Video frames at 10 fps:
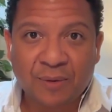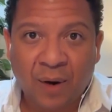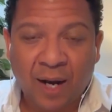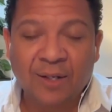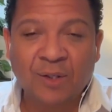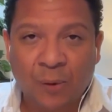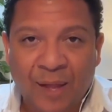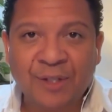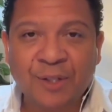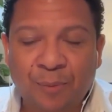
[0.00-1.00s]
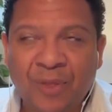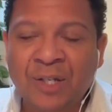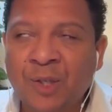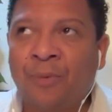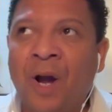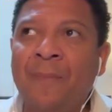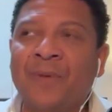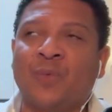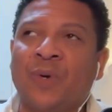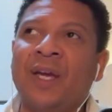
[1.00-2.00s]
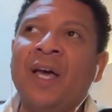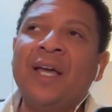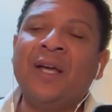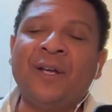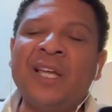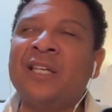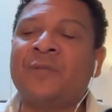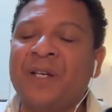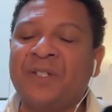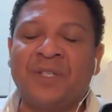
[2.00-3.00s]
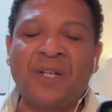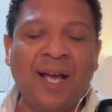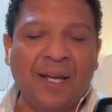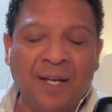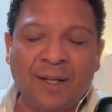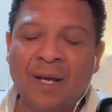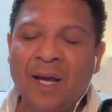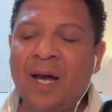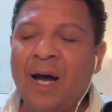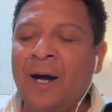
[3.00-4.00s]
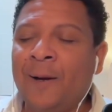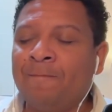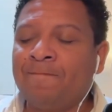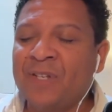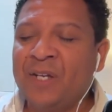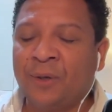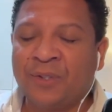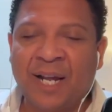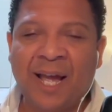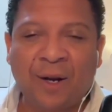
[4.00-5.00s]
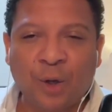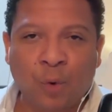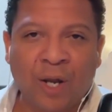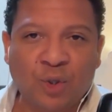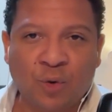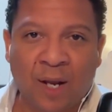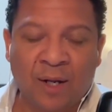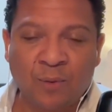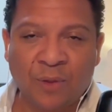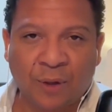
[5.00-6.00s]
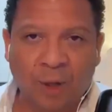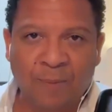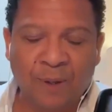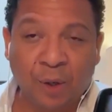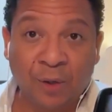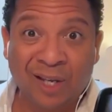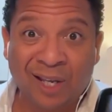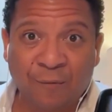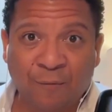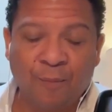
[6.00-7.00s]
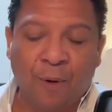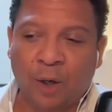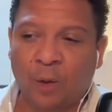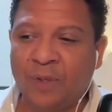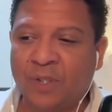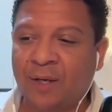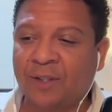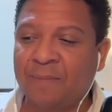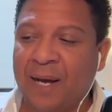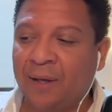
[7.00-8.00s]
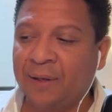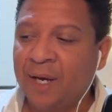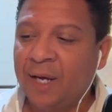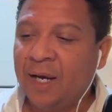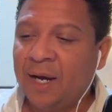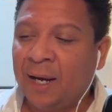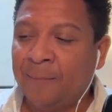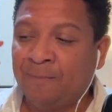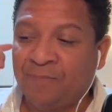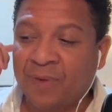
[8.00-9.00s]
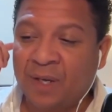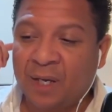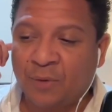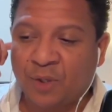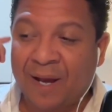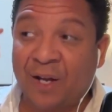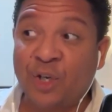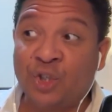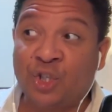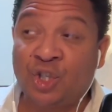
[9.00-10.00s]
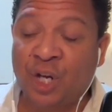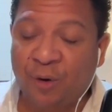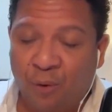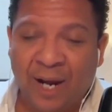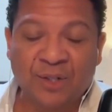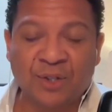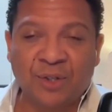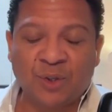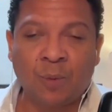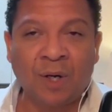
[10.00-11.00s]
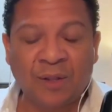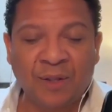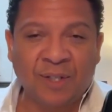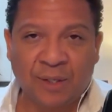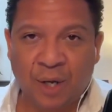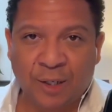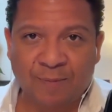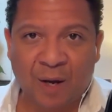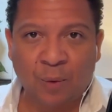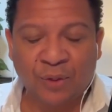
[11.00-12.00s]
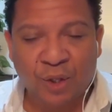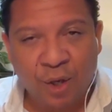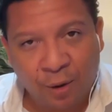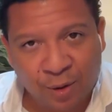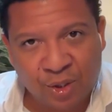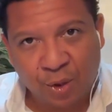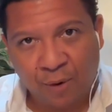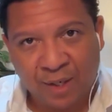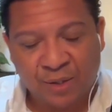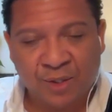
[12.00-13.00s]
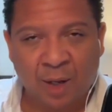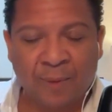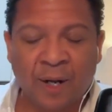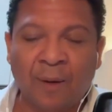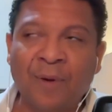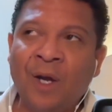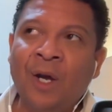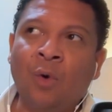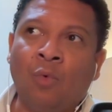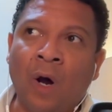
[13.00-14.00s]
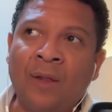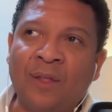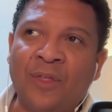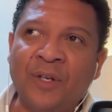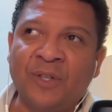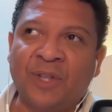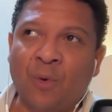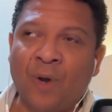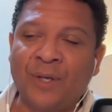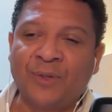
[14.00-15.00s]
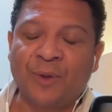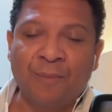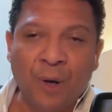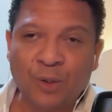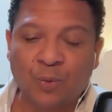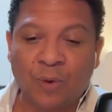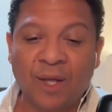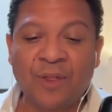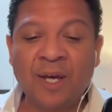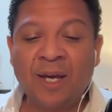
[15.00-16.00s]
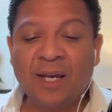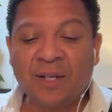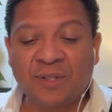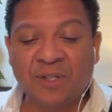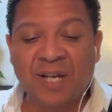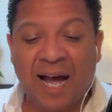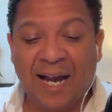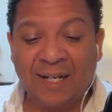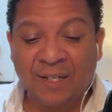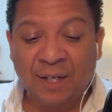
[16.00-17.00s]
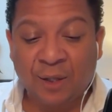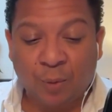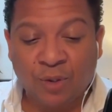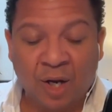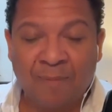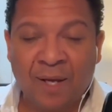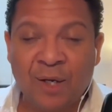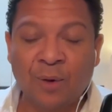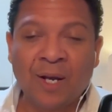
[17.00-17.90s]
Right. So that's the problem is we, especially today, again, today I had a great training with a company called Infomark, and we talked about, it was about generations. And one of the things they talked about with the younger generations coming up, one of the things that they wrestle the most with is this idea that we're talking about here.